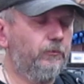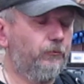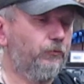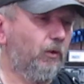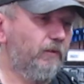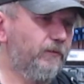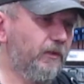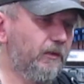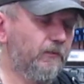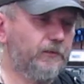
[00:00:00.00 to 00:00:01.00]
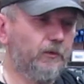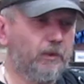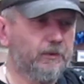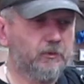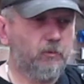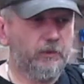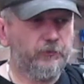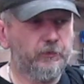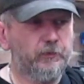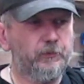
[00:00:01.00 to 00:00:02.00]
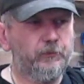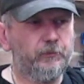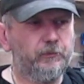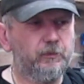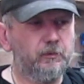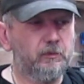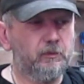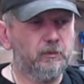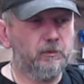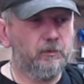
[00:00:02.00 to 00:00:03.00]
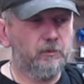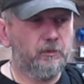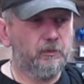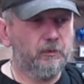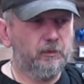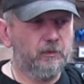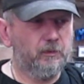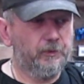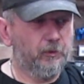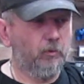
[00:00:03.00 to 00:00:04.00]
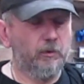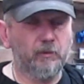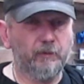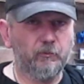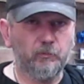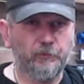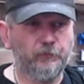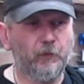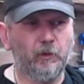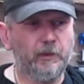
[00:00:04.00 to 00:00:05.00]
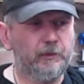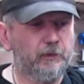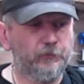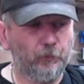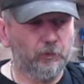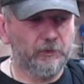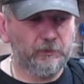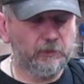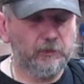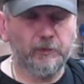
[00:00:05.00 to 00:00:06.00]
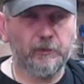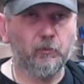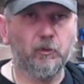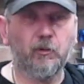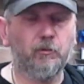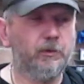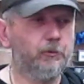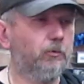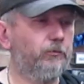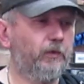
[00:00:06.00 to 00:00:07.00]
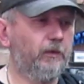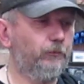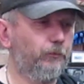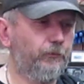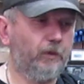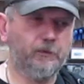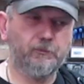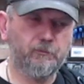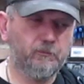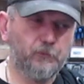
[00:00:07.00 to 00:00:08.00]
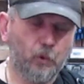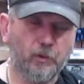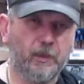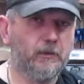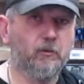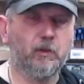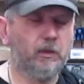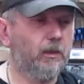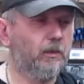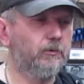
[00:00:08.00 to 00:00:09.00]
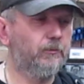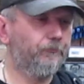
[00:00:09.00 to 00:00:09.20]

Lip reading: Try and fill in a few other questions. The oil level is fine, it's not leaking any oil. An oil change was done not that long ago,